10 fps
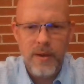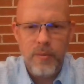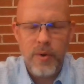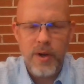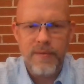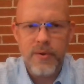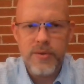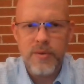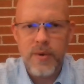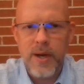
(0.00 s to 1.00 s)
When I
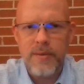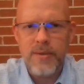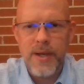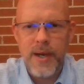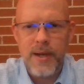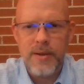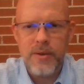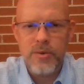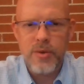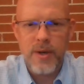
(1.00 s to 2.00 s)
first arrived at
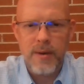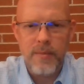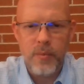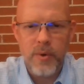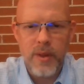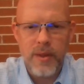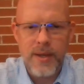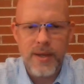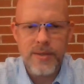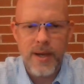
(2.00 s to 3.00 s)
Notre Dame, one of the
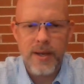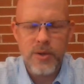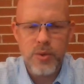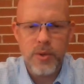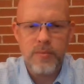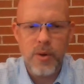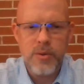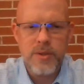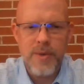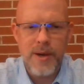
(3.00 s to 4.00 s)
things I enjoyed
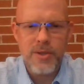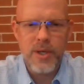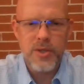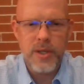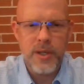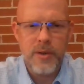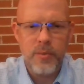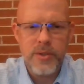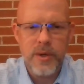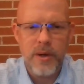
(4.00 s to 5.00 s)
most about teaching here
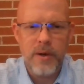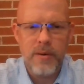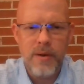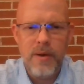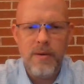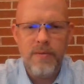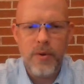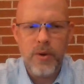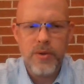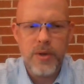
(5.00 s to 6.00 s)
was our
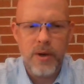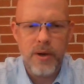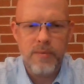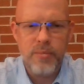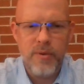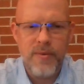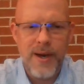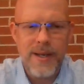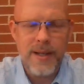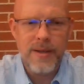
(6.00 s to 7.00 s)
focus on
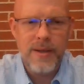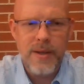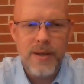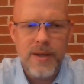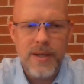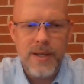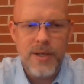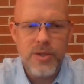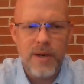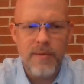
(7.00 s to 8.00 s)
providing
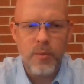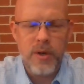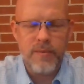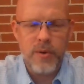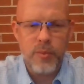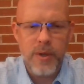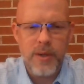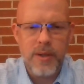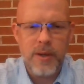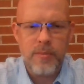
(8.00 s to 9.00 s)
each and every one of you
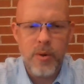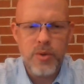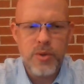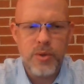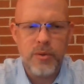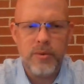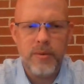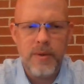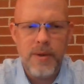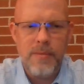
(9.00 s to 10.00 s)
with an emotional
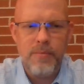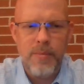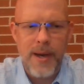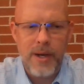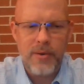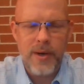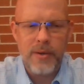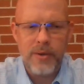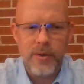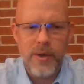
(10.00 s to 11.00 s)

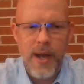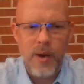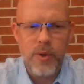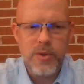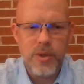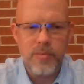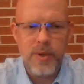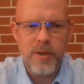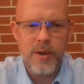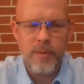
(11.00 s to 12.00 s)
background on how we should
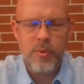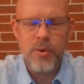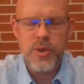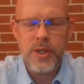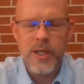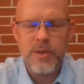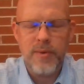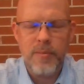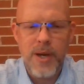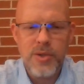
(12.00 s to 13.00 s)
be approaching each of
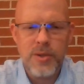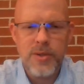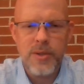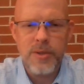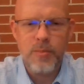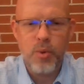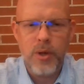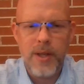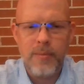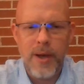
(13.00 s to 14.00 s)
our patients and
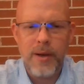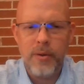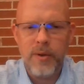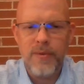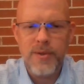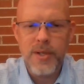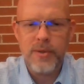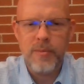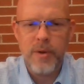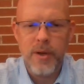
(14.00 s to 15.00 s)
supporting them not only
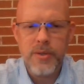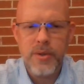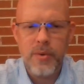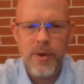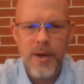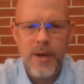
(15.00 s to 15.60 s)
physically but also